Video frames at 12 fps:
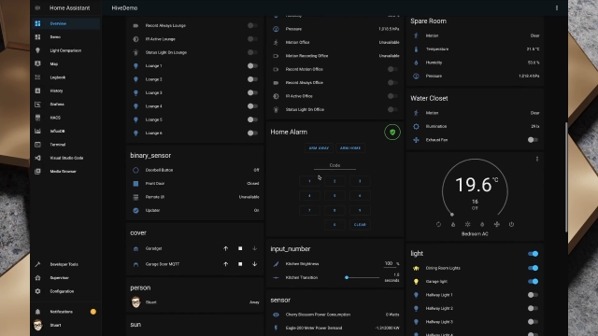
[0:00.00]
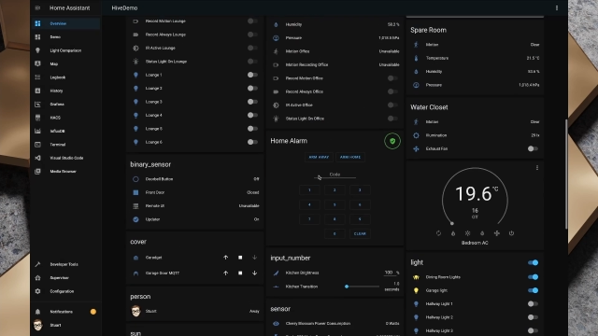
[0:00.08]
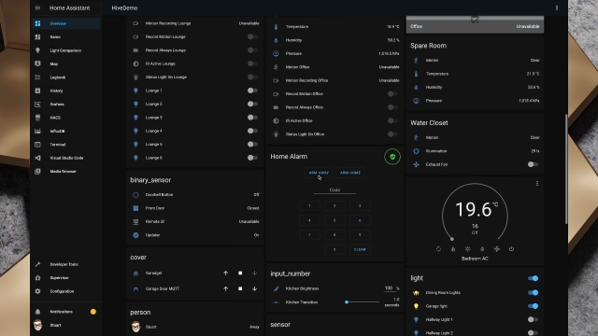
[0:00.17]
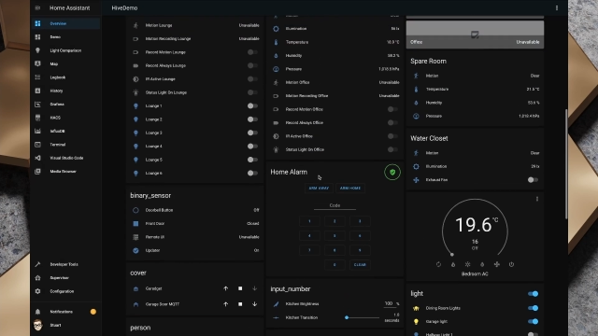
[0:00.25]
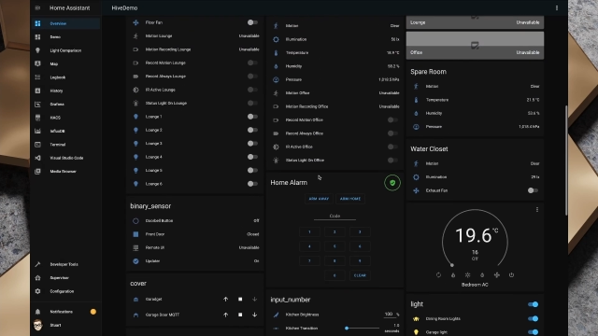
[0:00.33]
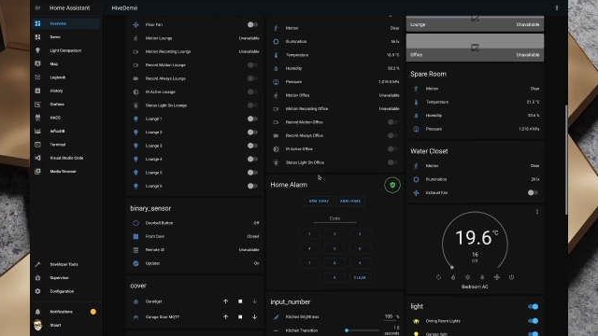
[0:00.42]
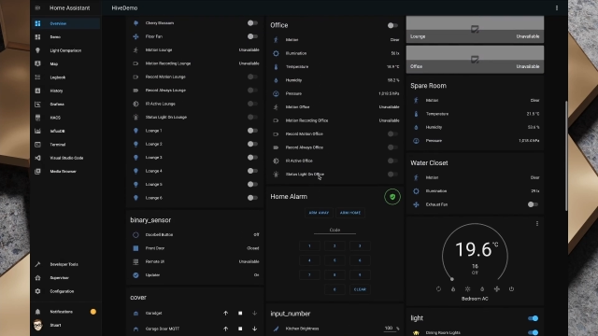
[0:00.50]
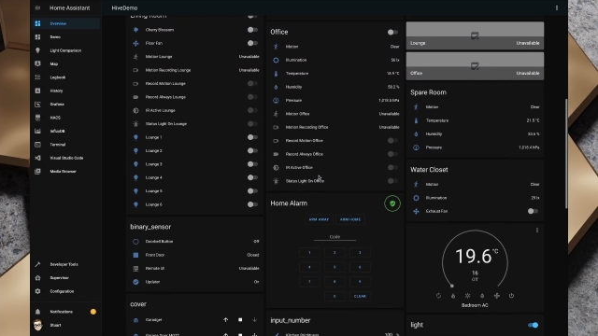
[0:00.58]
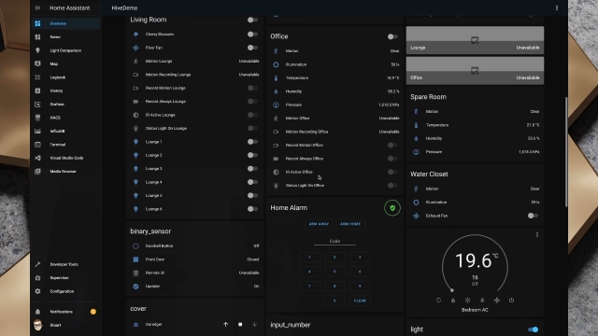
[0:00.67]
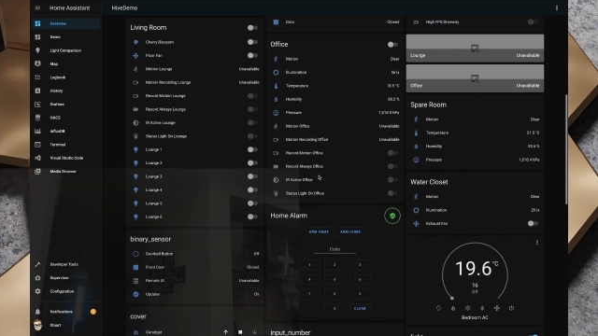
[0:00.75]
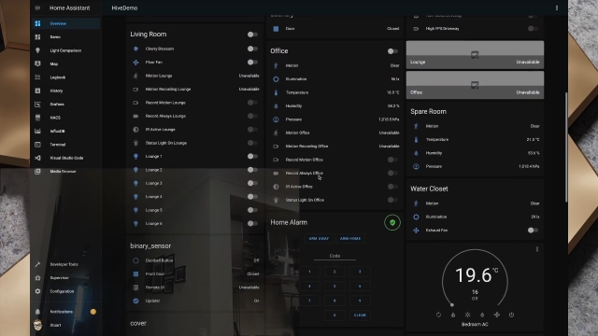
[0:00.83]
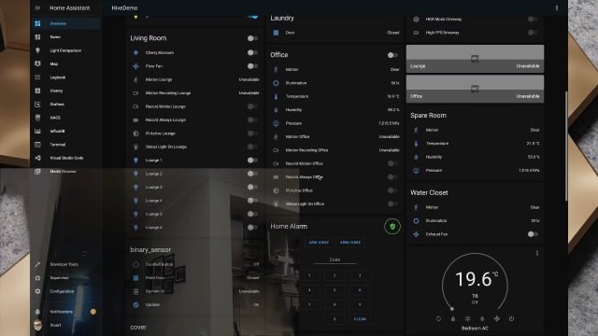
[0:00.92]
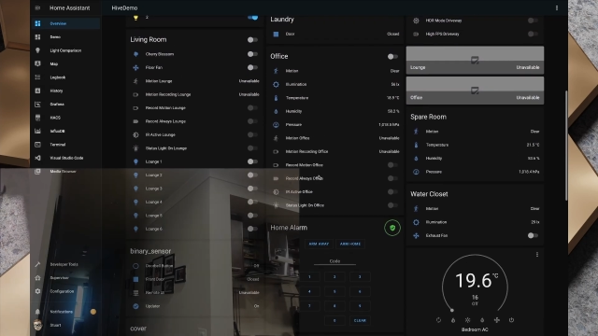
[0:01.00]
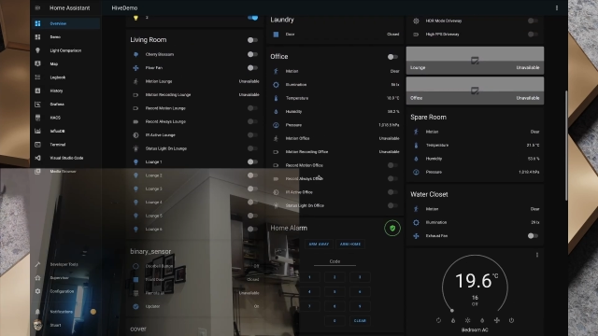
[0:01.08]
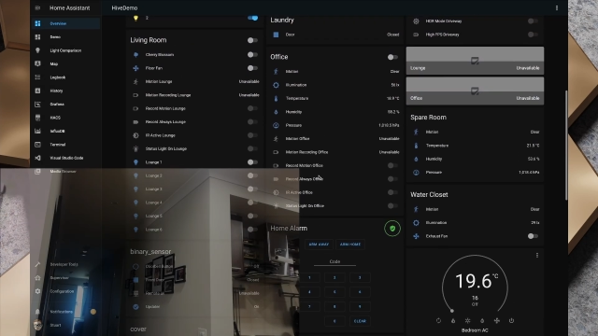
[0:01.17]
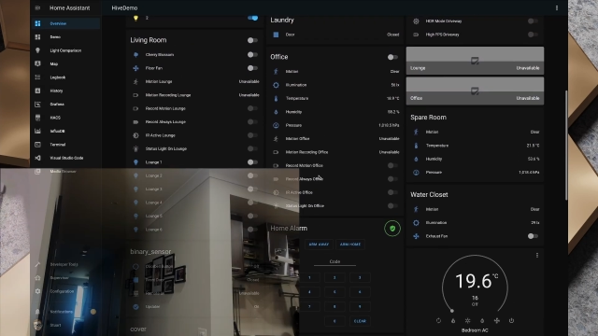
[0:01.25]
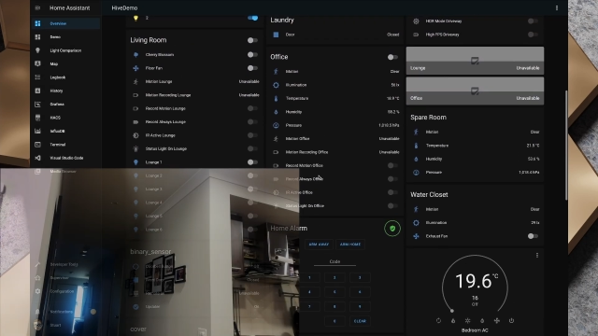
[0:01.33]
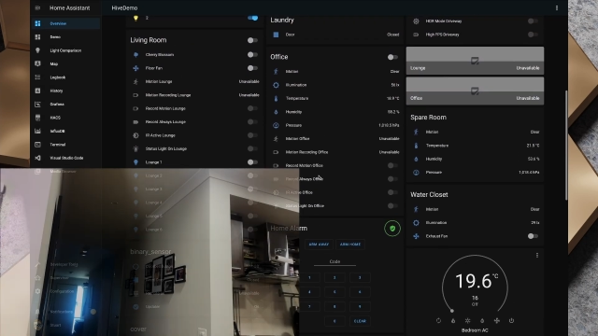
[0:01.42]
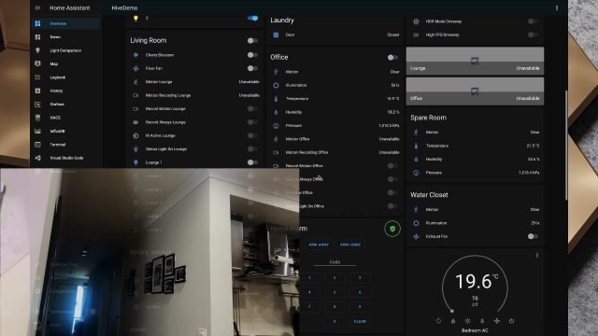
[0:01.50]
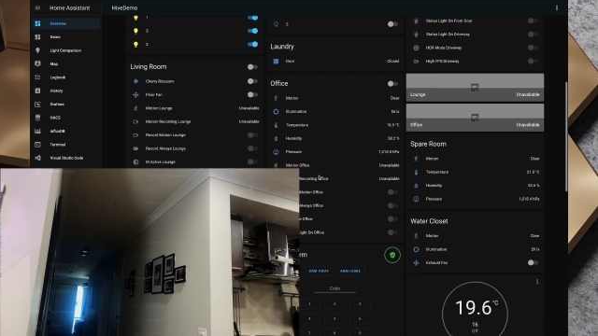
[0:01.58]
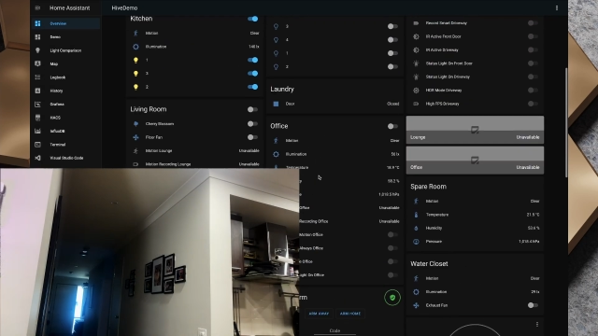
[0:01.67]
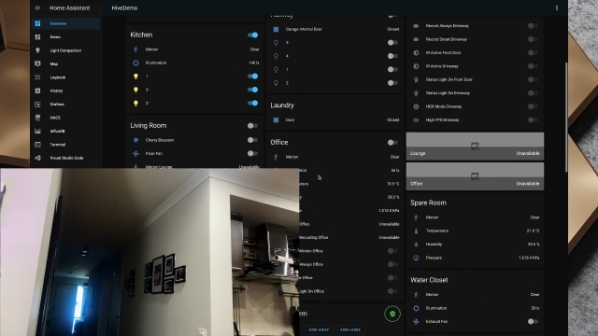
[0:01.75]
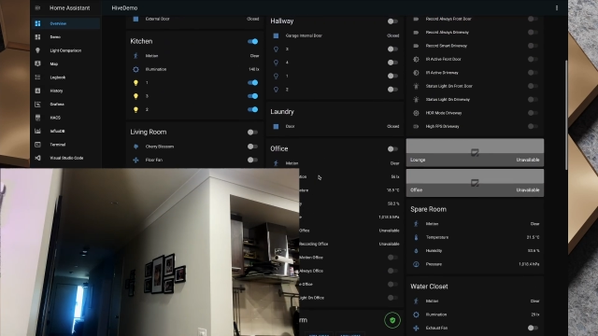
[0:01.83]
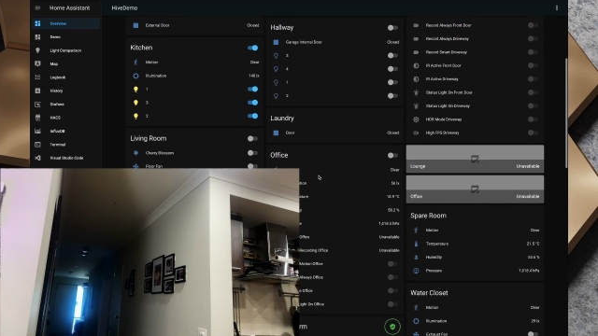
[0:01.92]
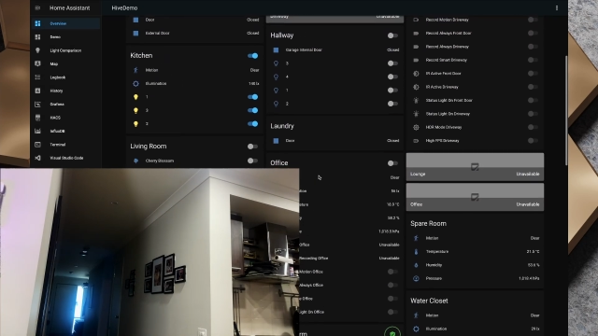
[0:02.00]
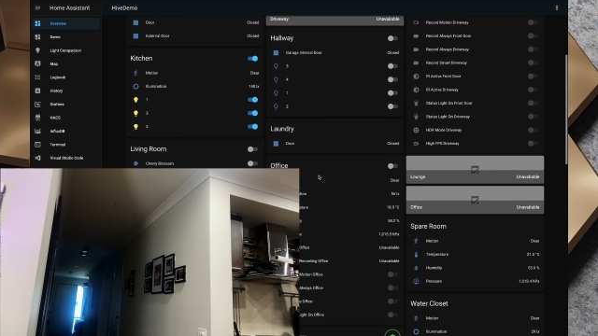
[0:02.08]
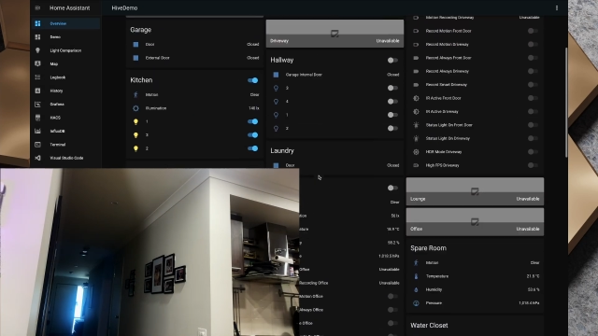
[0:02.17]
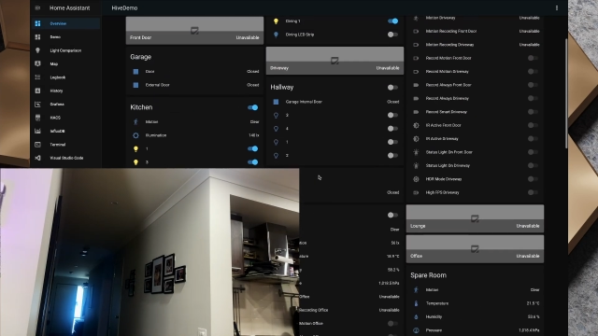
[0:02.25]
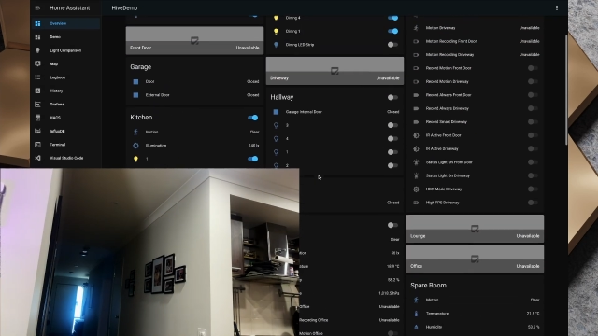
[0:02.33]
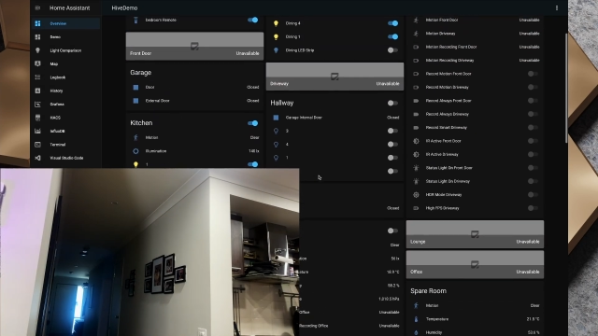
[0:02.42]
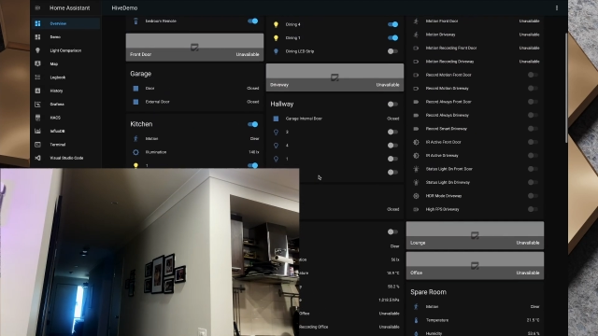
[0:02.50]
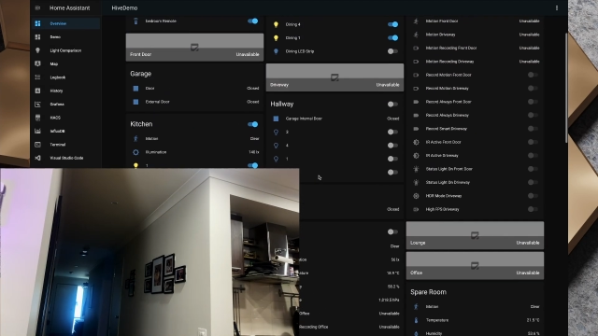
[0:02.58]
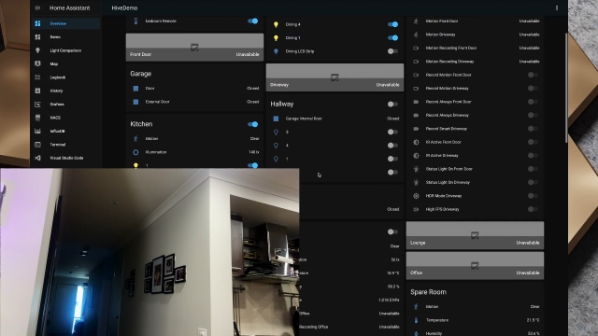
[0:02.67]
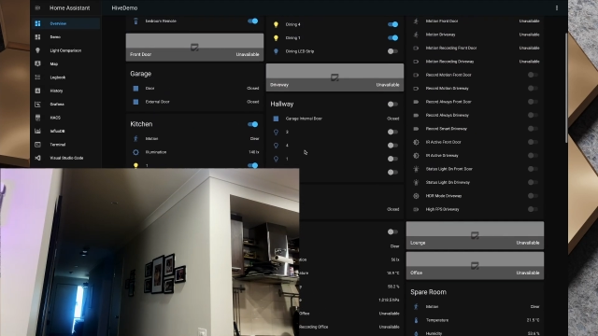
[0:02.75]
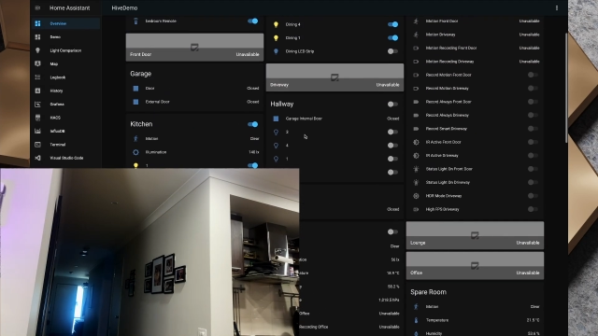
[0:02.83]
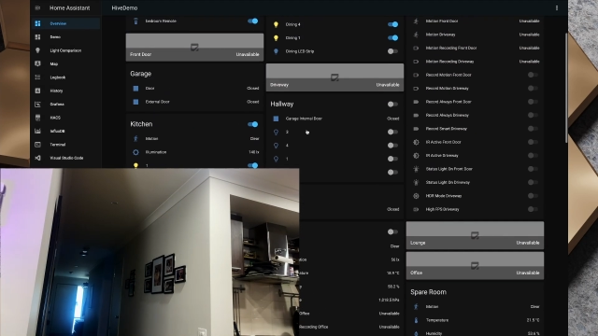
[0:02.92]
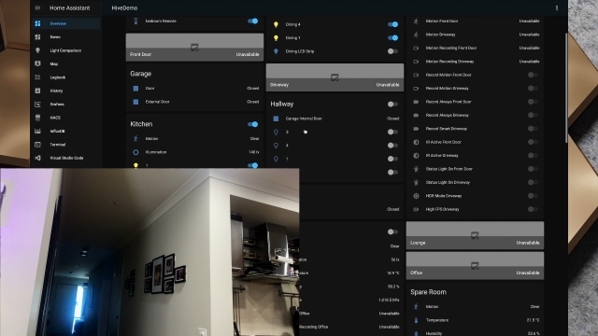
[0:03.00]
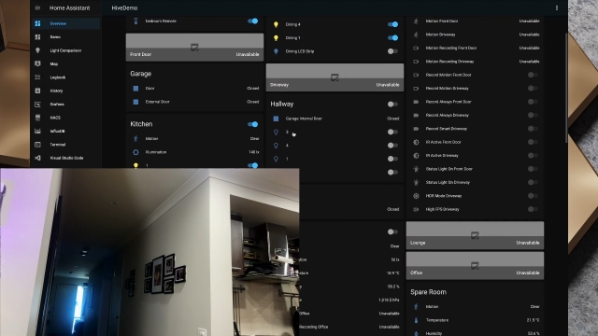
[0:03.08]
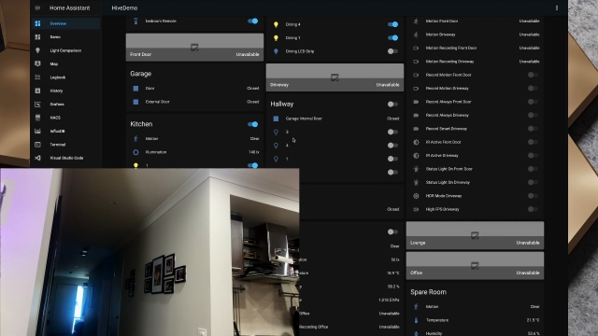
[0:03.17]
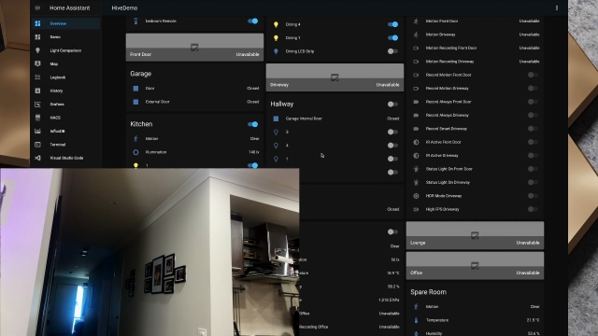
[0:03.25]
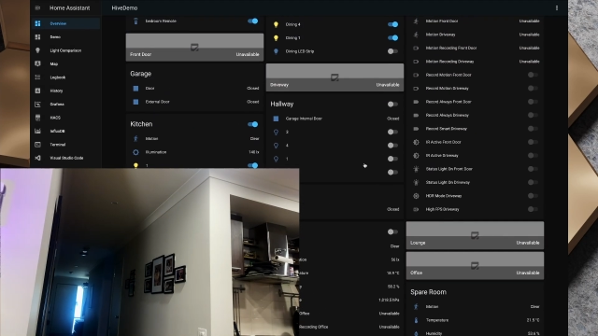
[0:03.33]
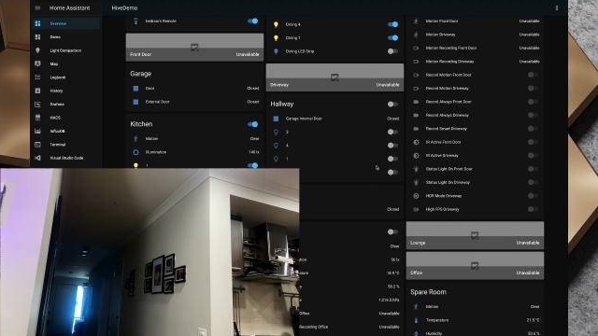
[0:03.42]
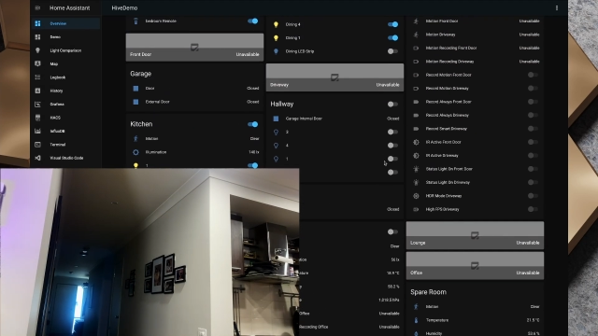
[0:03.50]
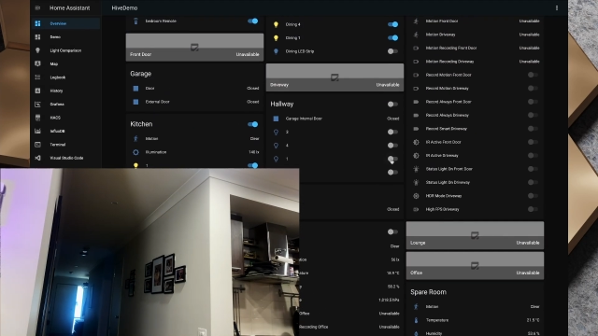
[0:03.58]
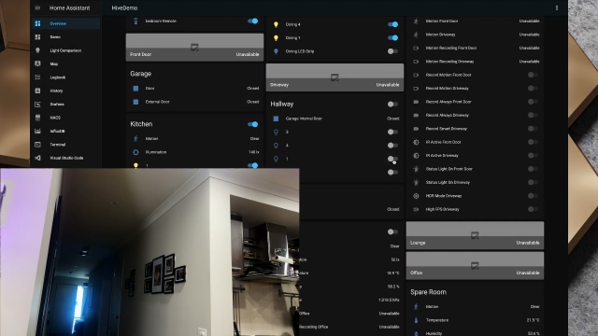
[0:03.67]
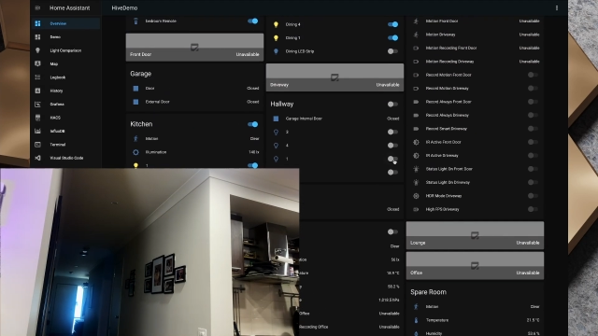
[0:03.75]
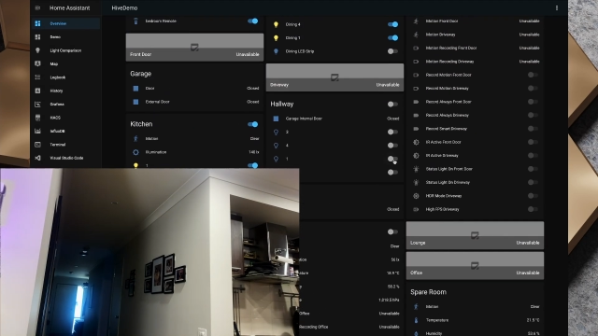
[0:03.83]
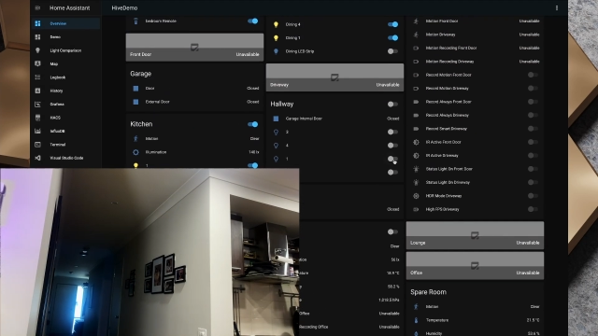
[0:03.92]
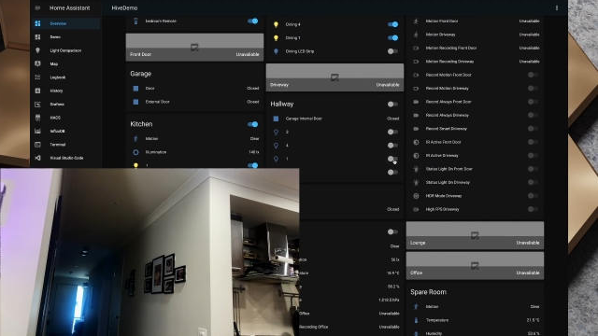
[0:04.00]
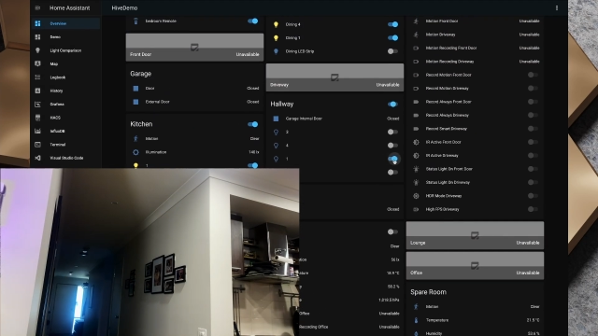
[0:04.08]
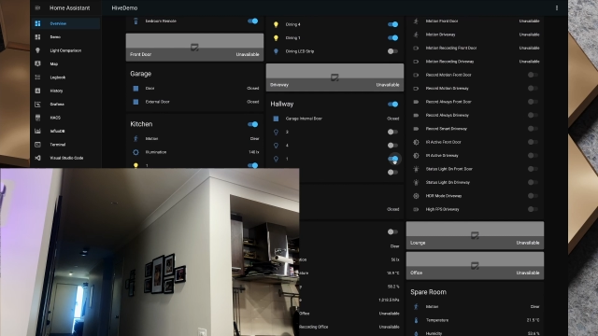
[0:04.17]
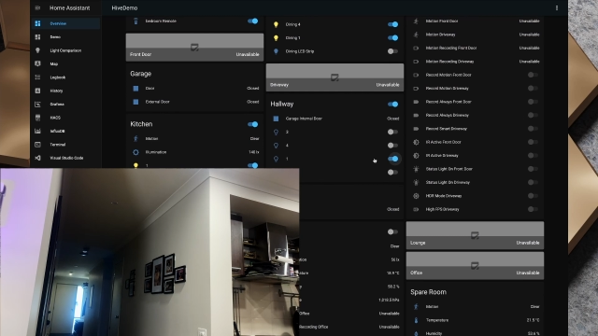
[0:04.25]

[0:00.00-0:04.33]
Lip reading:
[unreadable: no face in view]